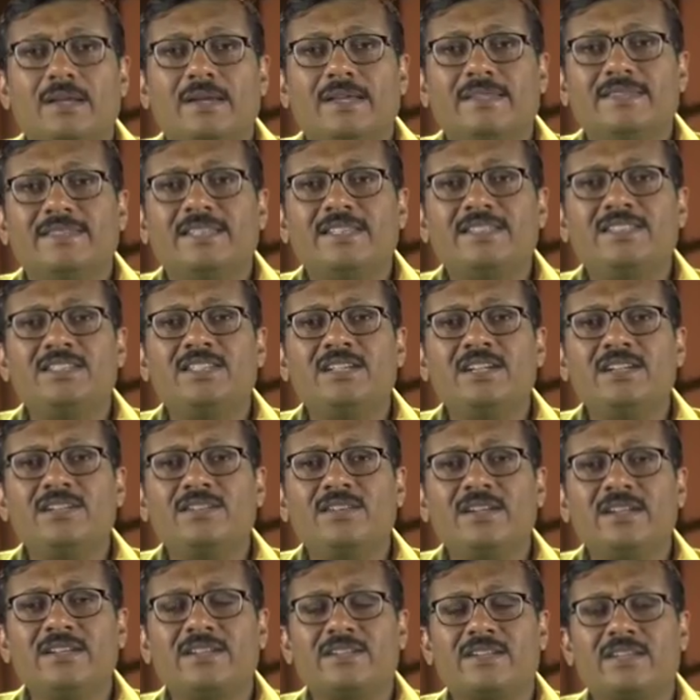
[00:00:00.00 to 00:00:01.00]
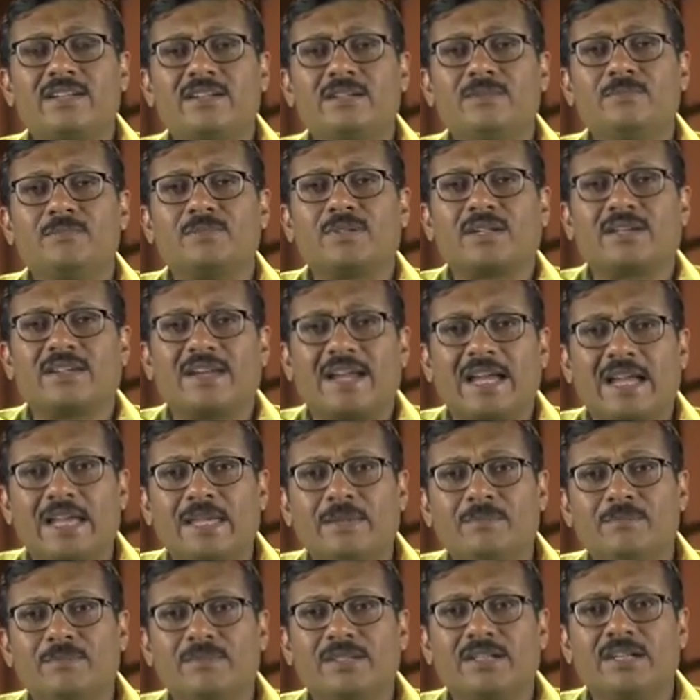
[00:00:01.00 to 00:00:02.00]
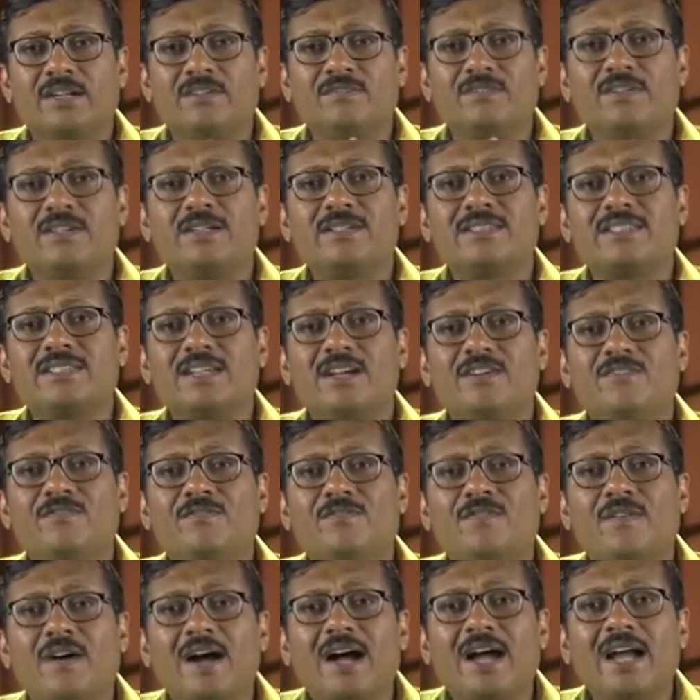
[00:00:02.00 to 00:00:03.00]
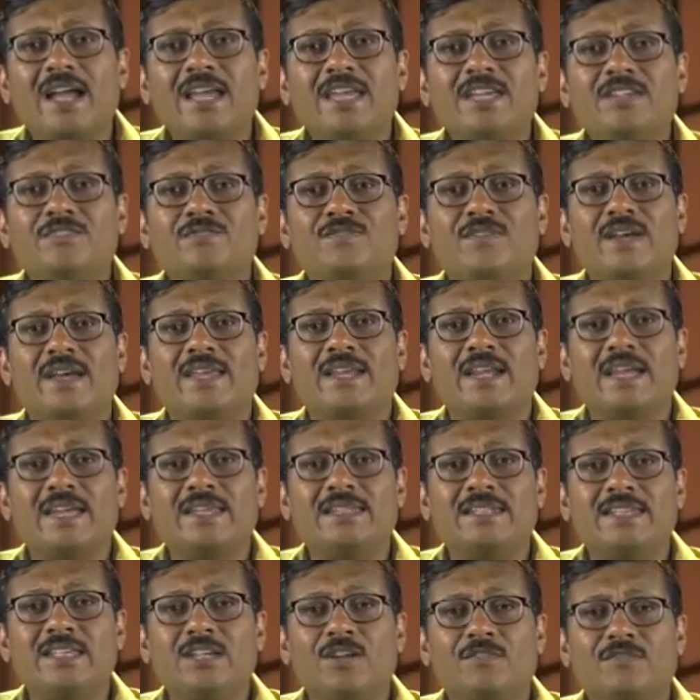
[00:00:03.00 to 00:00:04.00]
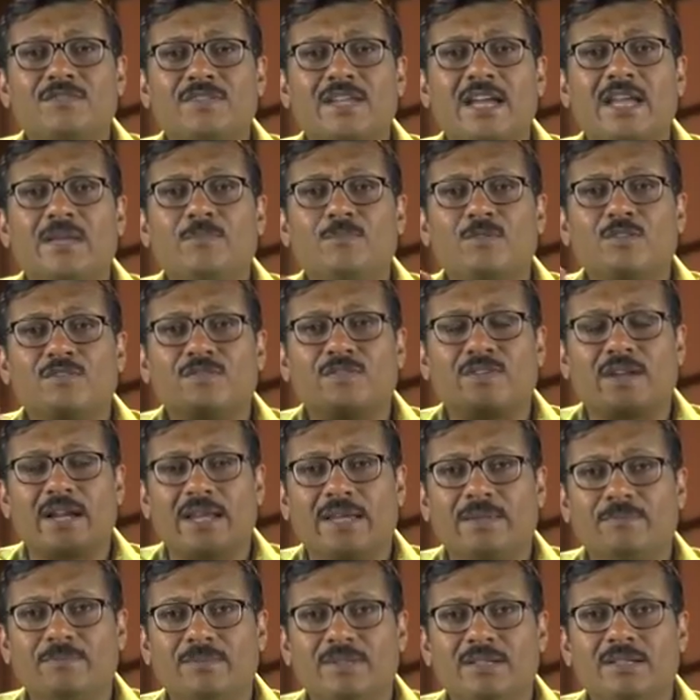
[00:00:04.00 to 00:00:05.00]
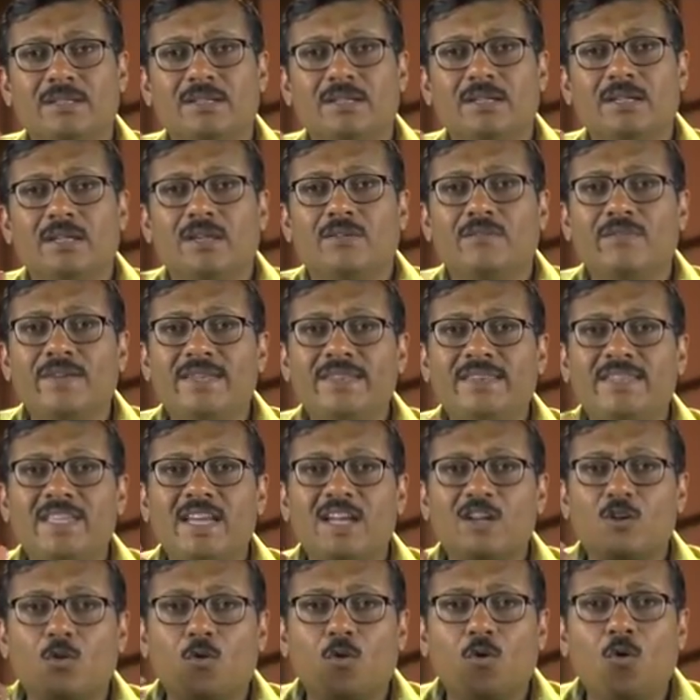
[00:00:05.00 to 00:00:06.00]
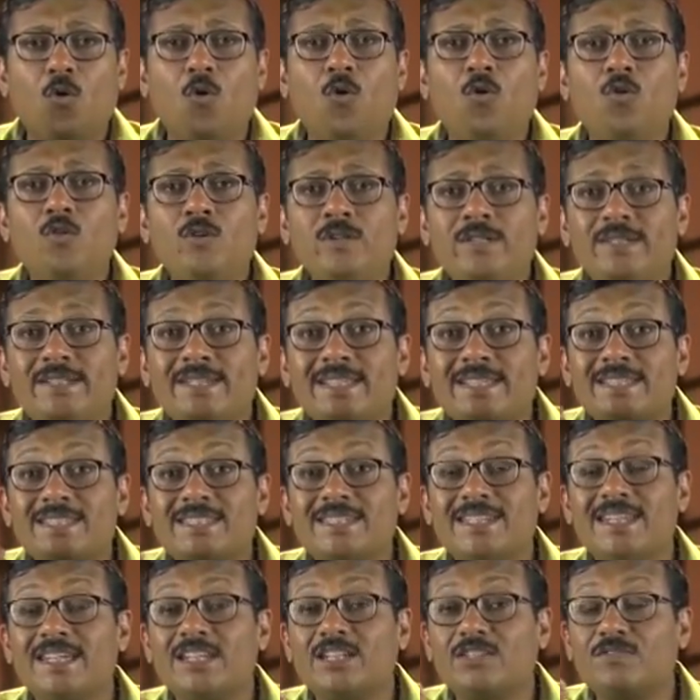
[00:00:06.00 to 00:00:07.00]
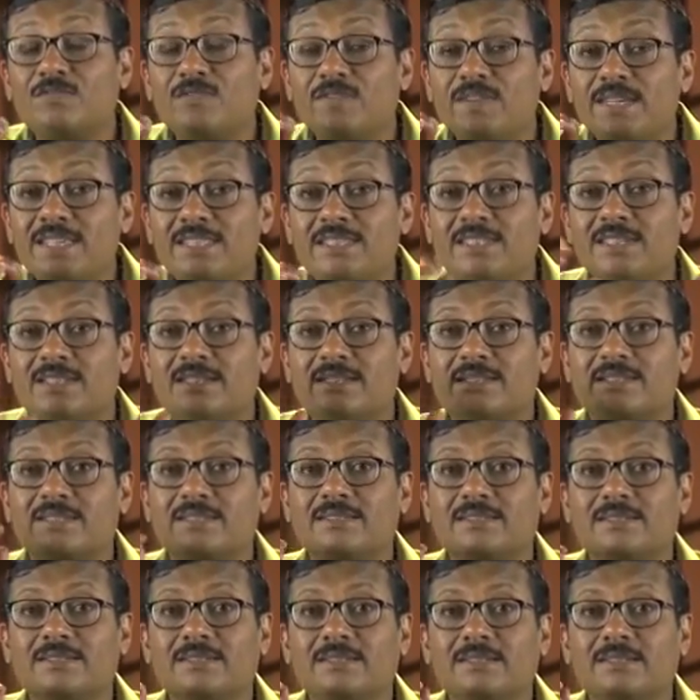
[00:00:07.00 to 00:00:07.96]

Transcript: The general term crime covers a wide variety of type of crime with their own distinct features.